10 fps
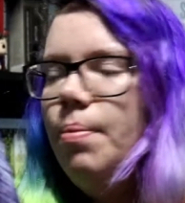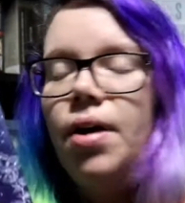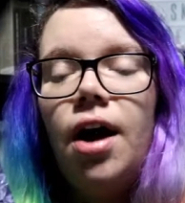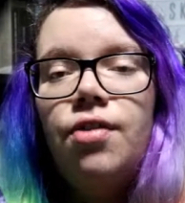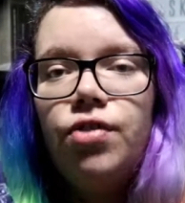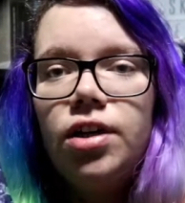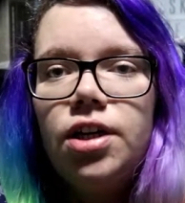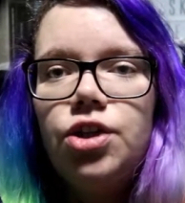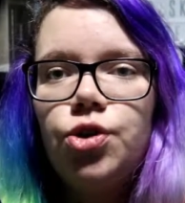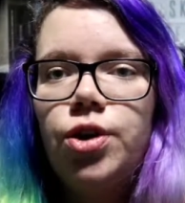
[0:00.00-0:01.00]
but I really
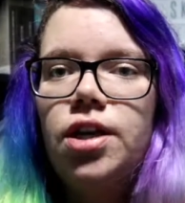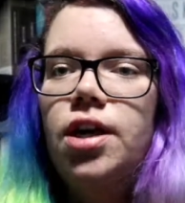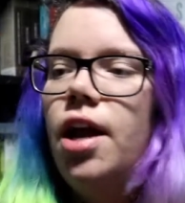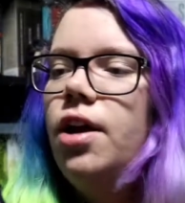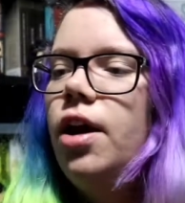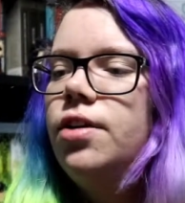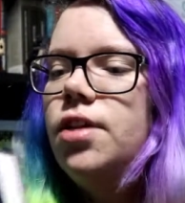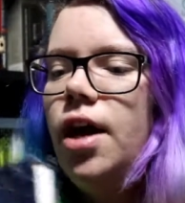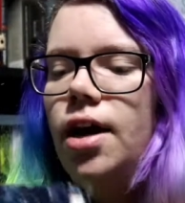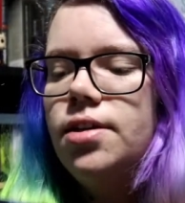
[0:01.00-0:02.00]
enjoyed it, and it
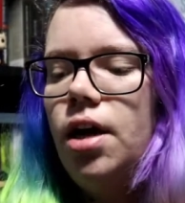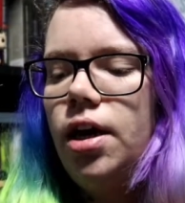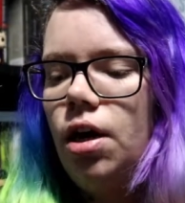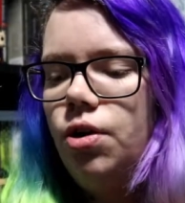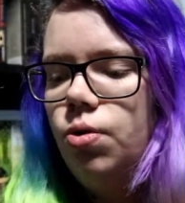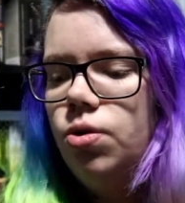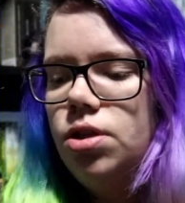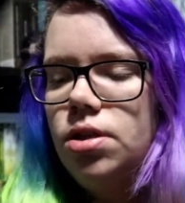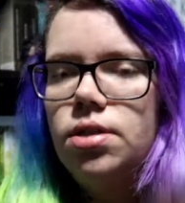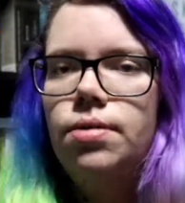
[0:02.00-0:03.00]
also has like a
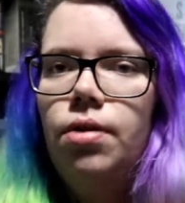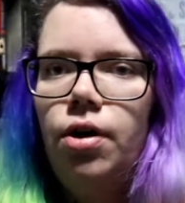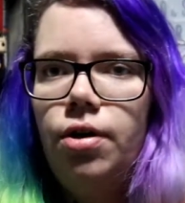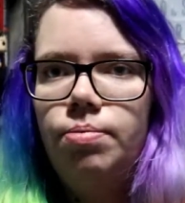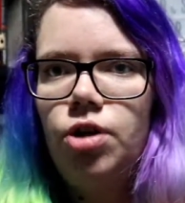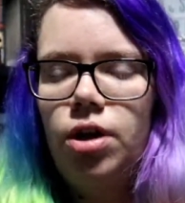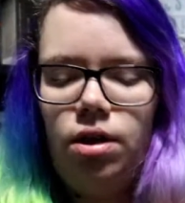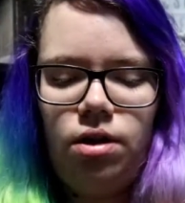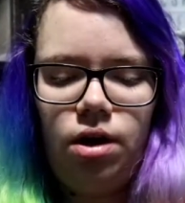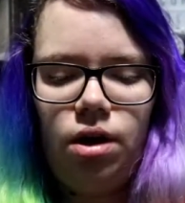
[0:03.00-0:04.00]
gorgeous, I'm trying to get the